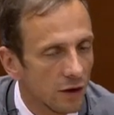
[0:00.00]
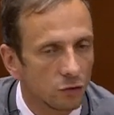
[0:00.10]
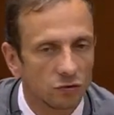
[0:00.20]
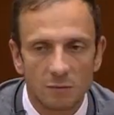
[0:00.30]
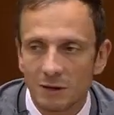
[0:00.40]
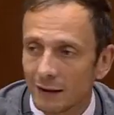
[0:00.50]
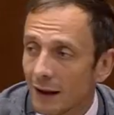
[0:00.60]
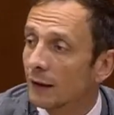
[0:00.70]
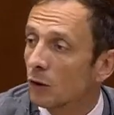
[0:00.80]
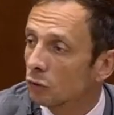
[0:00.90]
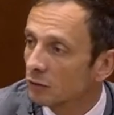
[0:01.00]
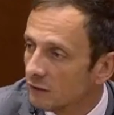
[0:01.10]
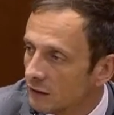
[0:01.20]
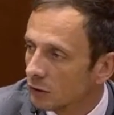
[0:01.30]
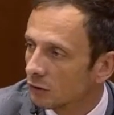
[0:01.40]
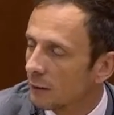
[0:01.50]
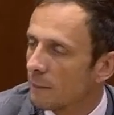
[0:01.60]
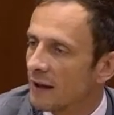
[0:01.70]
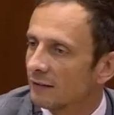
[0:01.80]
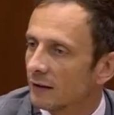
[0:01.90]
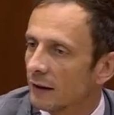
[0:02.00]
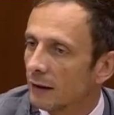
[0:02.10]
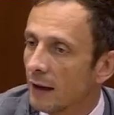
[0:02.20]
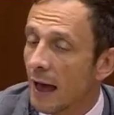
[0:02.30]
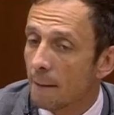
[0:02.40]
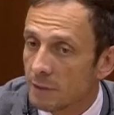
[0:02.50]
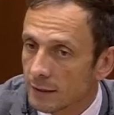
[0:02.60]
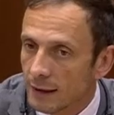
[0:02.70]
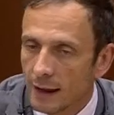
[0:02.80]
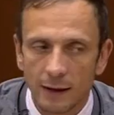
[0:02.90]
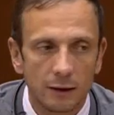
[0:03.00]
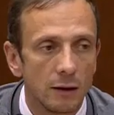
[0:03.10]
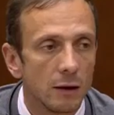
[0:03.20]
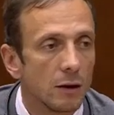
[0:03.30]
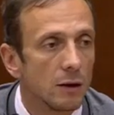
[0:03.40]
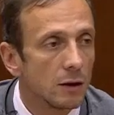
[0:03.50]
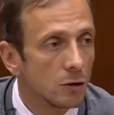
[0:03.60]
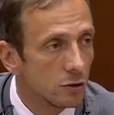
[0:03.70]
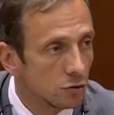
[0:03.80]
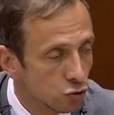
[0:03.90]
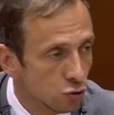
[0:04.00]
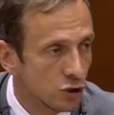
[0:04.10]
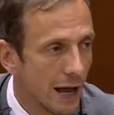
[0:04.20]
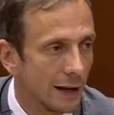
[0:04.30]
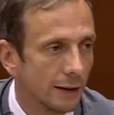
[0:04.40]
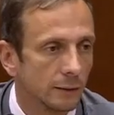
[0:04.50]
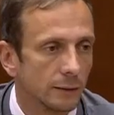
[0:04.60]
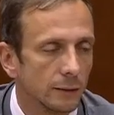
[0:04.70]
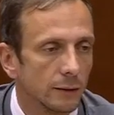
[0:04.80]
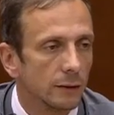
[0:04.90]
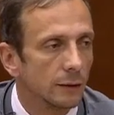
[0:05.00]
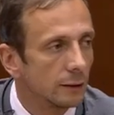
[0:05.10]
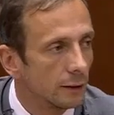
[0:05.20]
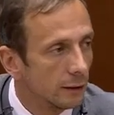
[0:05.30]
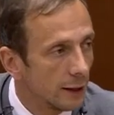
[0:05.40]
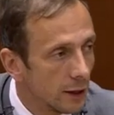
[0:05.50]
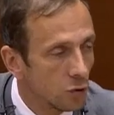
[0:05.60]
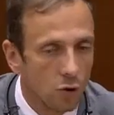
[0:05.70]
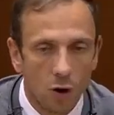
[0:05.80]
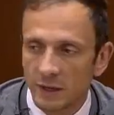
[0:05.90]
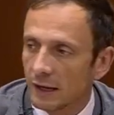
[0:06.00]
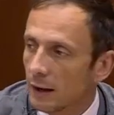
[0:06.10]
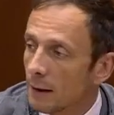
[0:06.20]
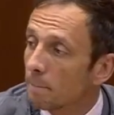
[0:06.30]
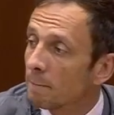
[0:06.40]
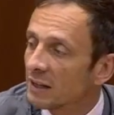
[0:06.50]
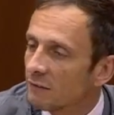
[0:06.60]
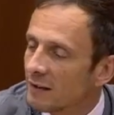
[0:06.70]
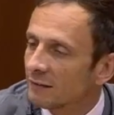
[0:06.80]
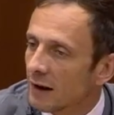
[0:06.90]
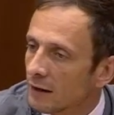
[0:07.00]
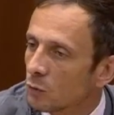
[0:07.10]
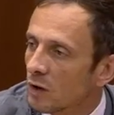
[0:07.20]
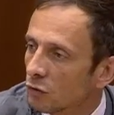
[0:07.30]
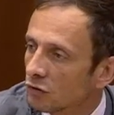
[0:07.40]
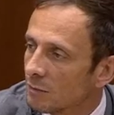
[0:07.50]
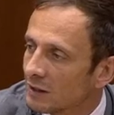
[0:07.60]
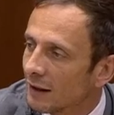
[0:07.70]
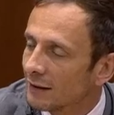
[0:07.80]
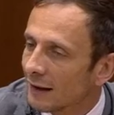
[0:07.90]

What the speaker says: But really, this is a sustainability which must be environmental, social, economic, and